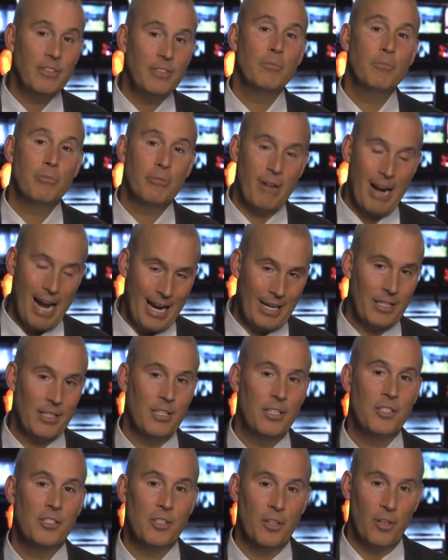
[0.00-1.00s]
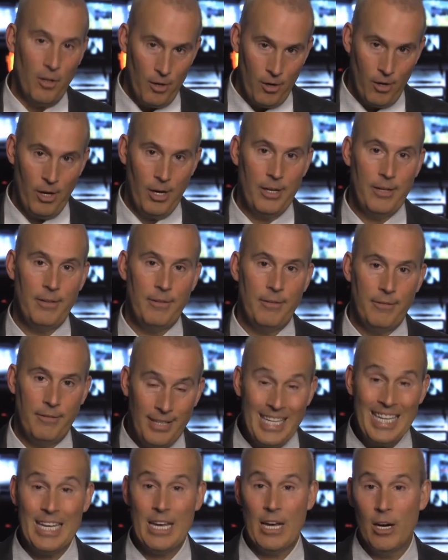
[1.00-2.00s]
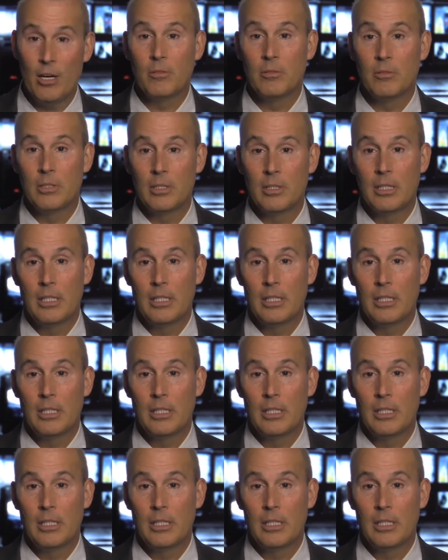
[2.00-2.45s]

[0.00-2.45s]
to practice on video,